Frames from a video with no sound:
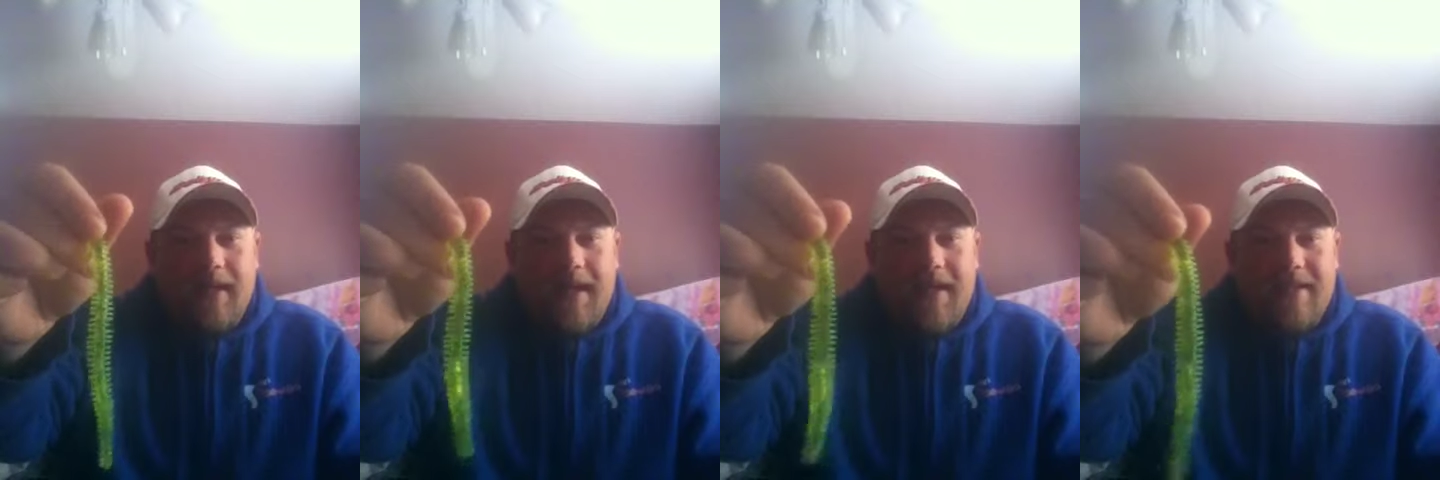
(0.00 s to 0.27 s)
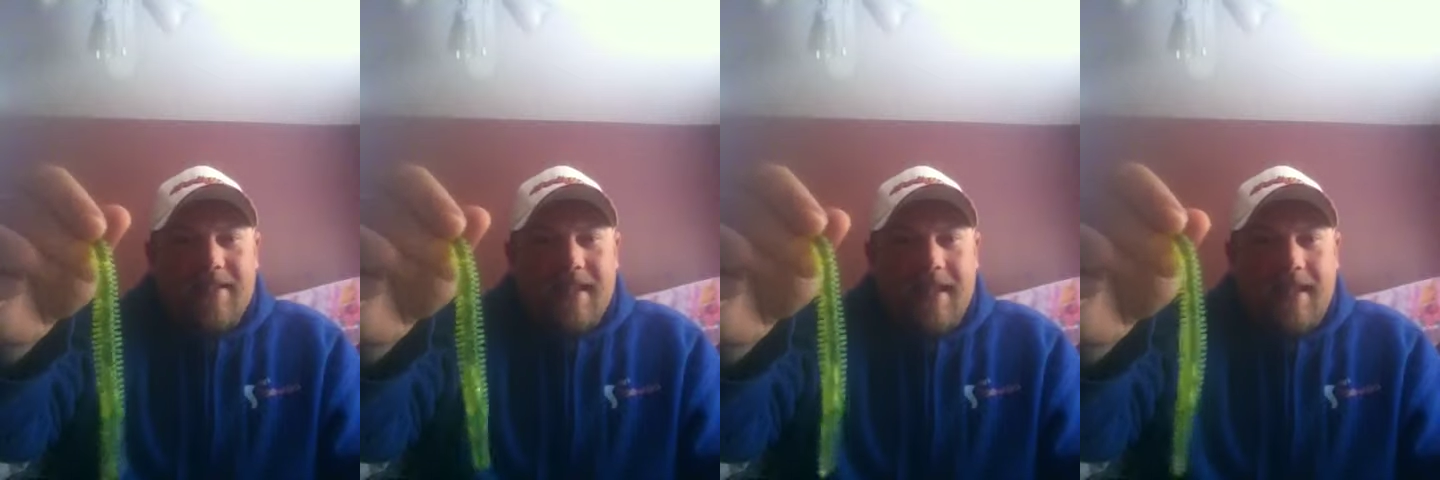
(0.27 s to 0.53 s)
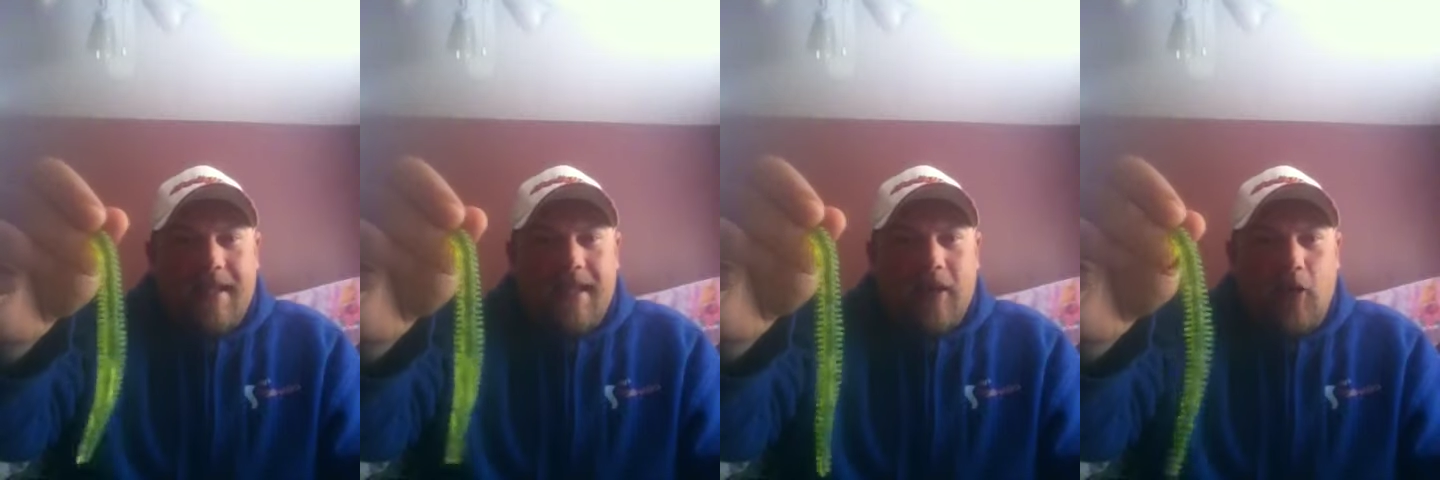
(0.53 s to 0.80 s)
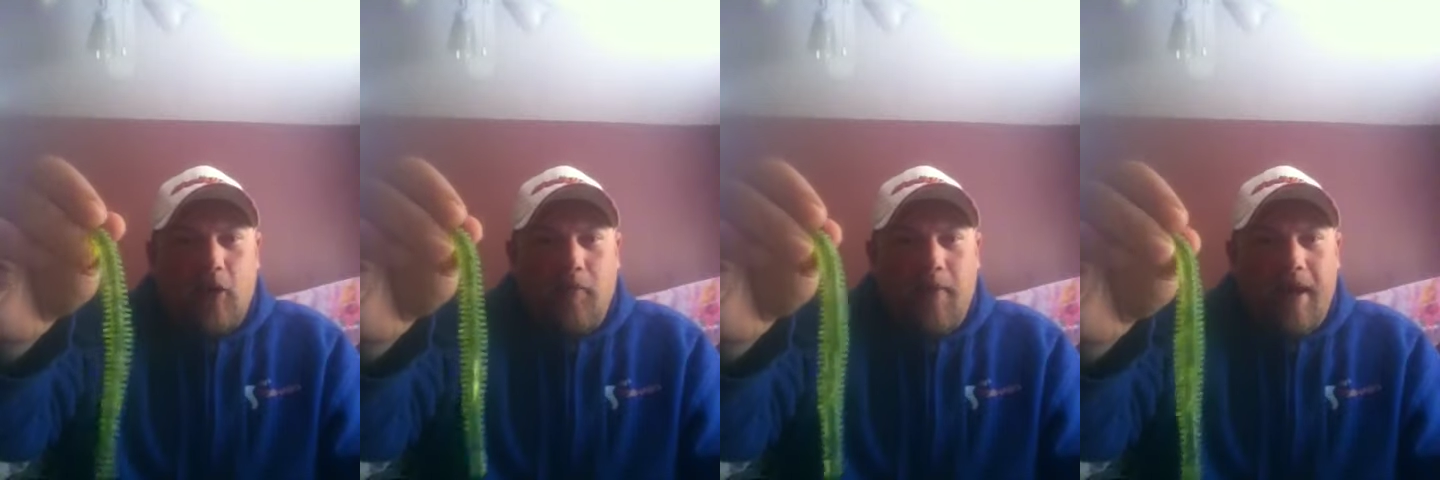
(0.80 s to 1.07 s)
that is a
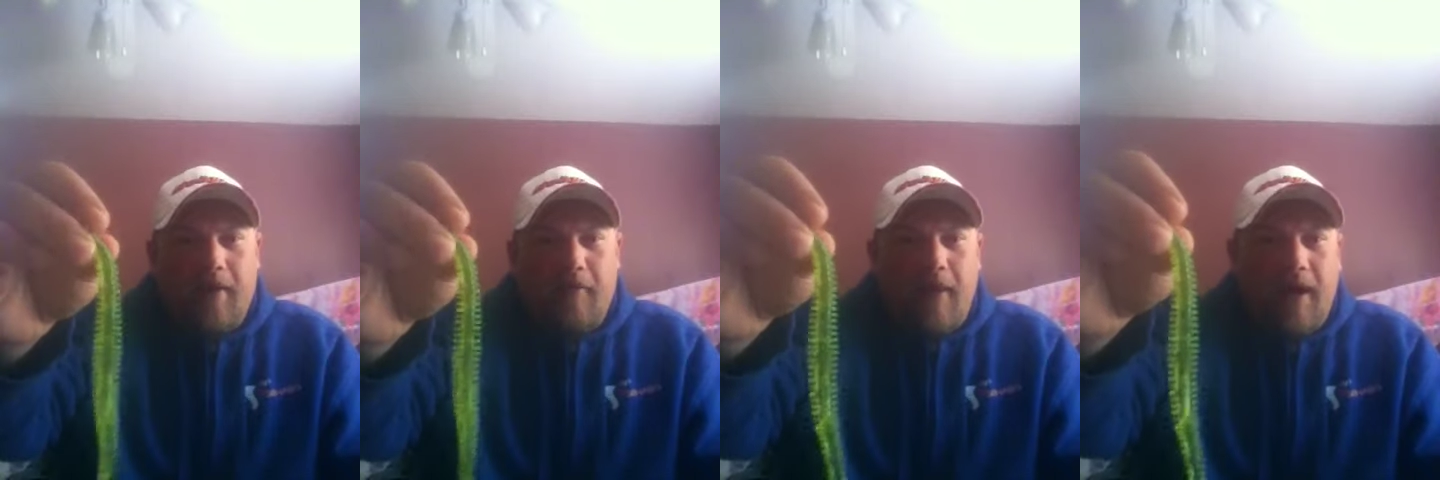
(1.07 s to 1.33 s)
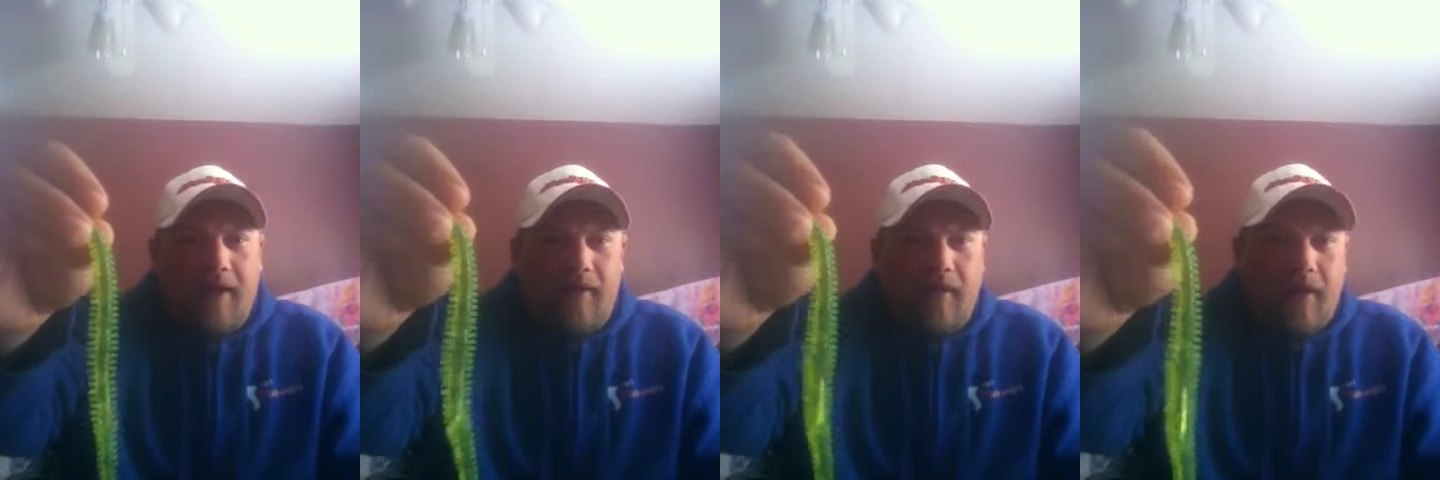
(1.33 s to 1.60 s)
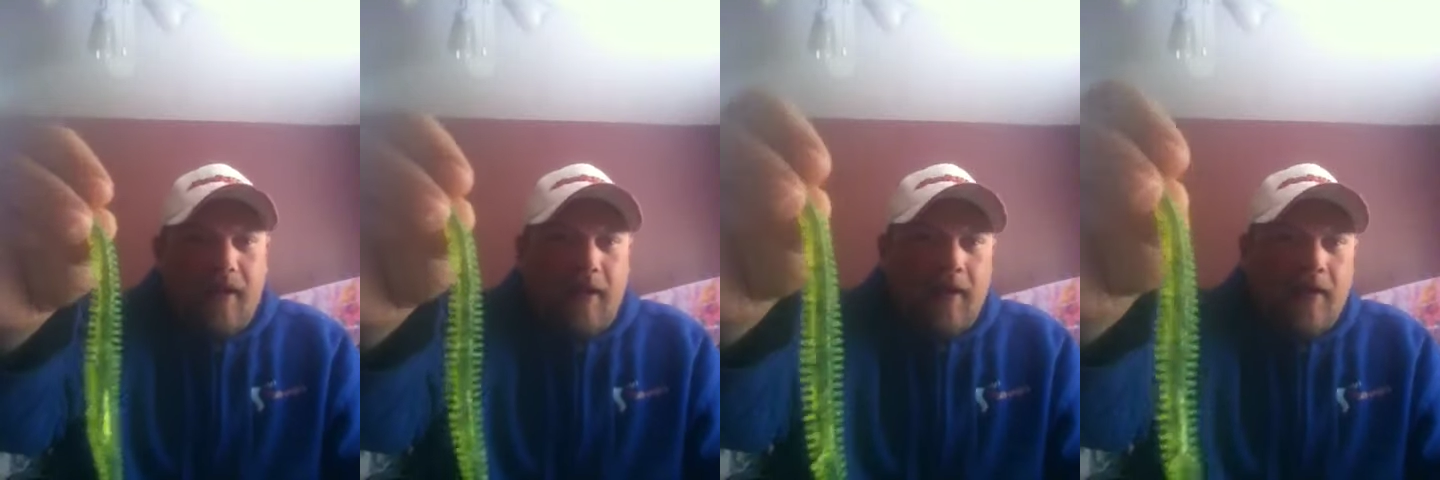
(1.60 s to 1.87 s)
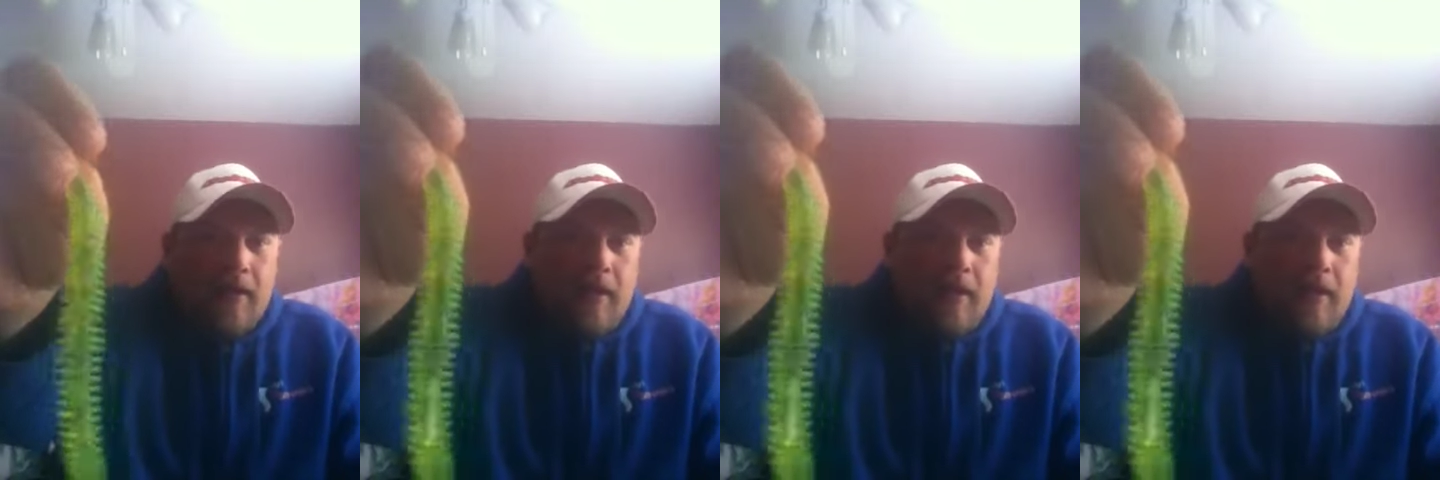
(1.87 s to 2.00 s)
killer bait right there.